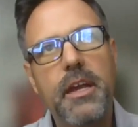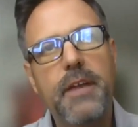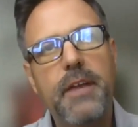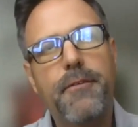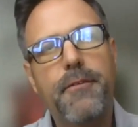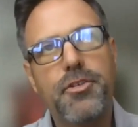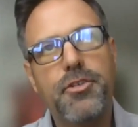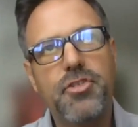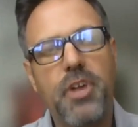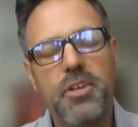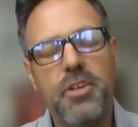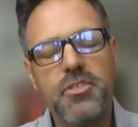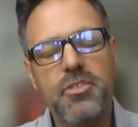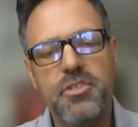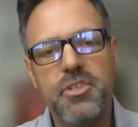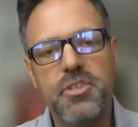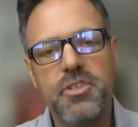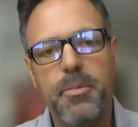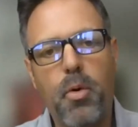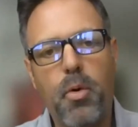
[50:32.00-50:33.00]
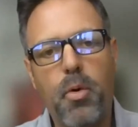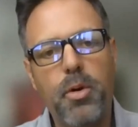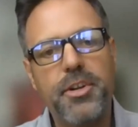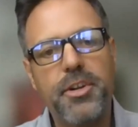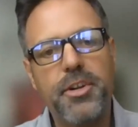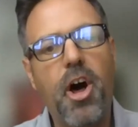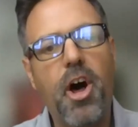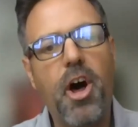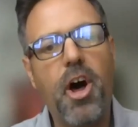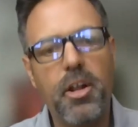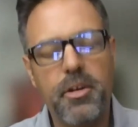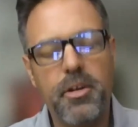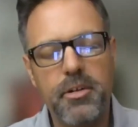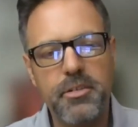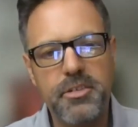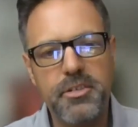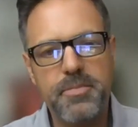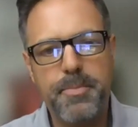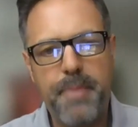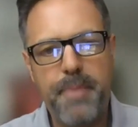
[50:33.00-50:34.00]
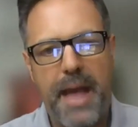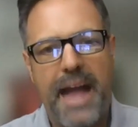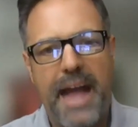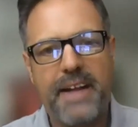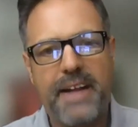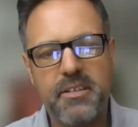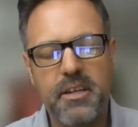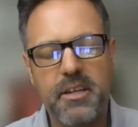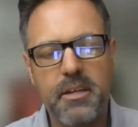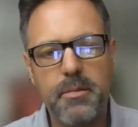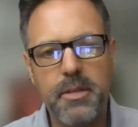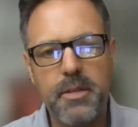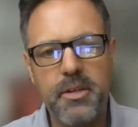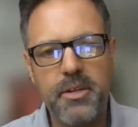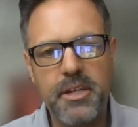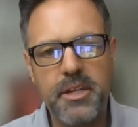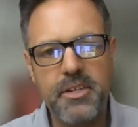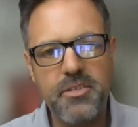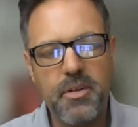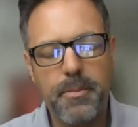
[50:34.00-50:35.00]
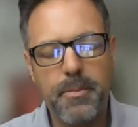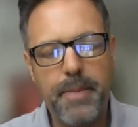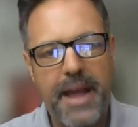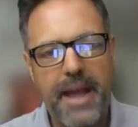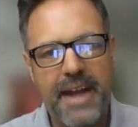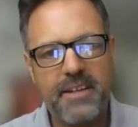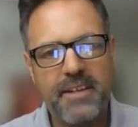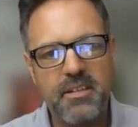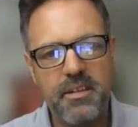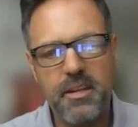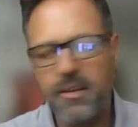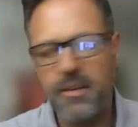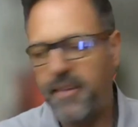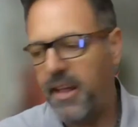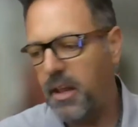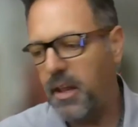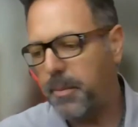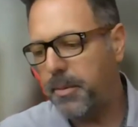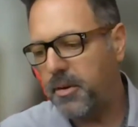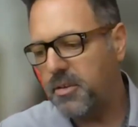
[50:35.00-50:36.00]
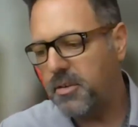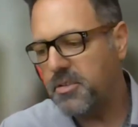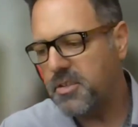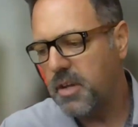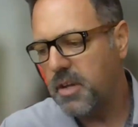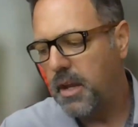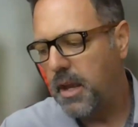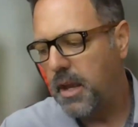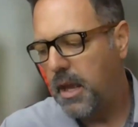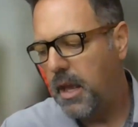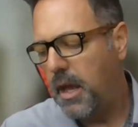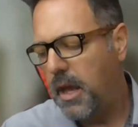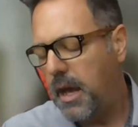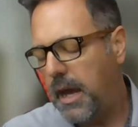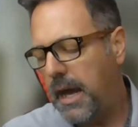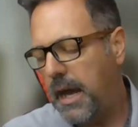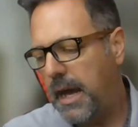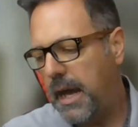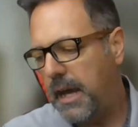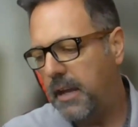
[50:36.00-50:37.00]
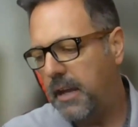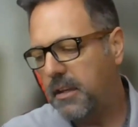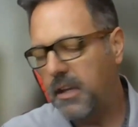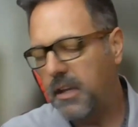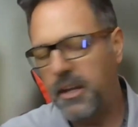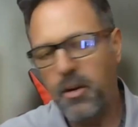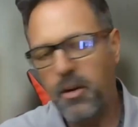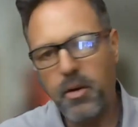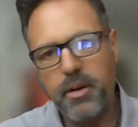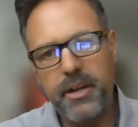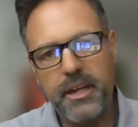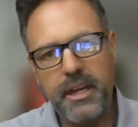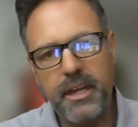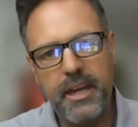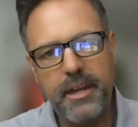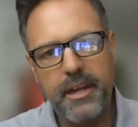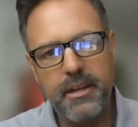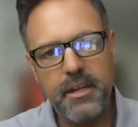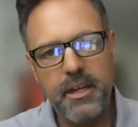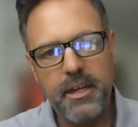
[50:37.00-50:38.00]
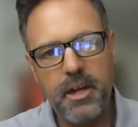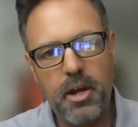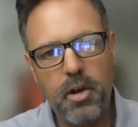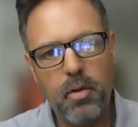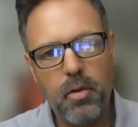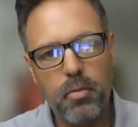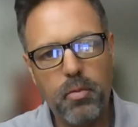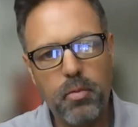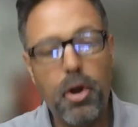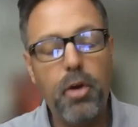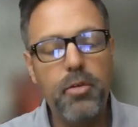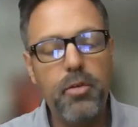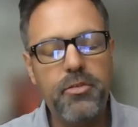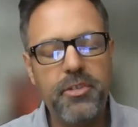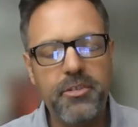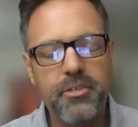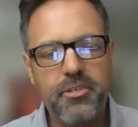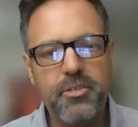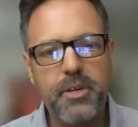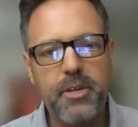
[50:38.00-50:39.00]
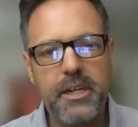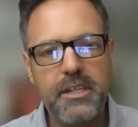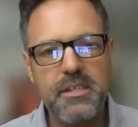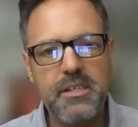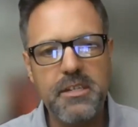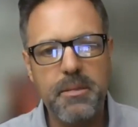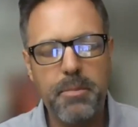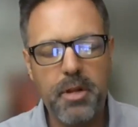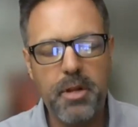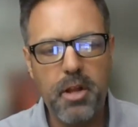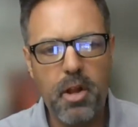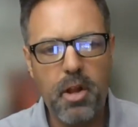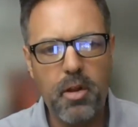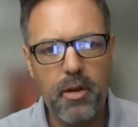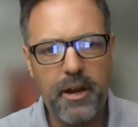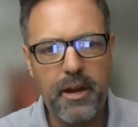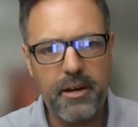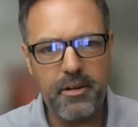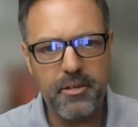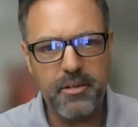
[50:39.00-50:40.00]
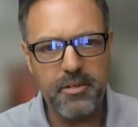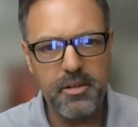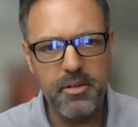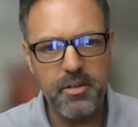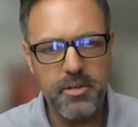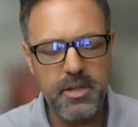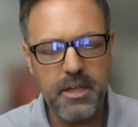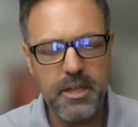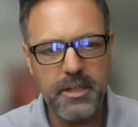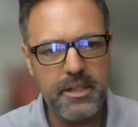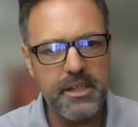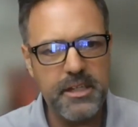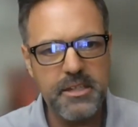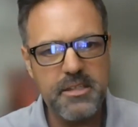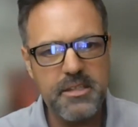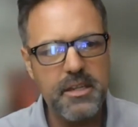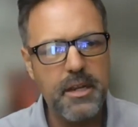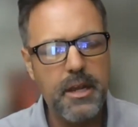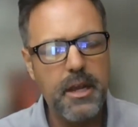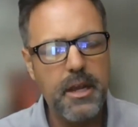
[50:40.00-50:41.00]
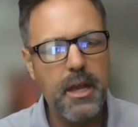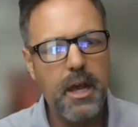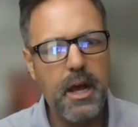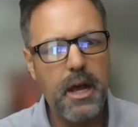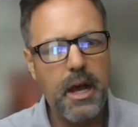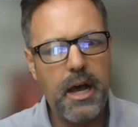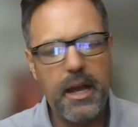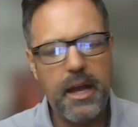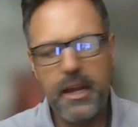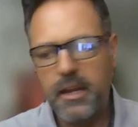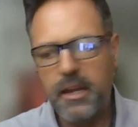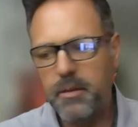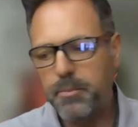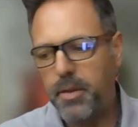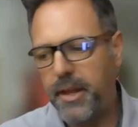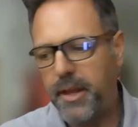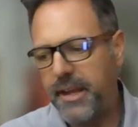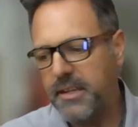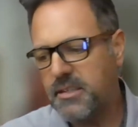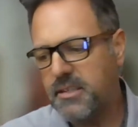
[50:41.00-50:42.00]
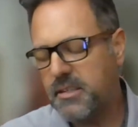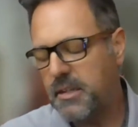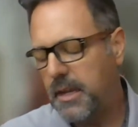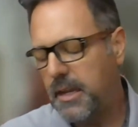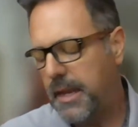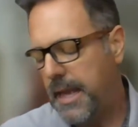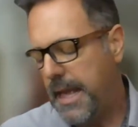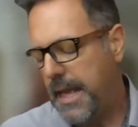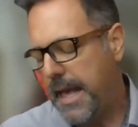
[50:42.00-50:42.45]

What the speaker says: infrastructure support dollars back to communities or back to the developers in order to get roads and streets and below utilities in place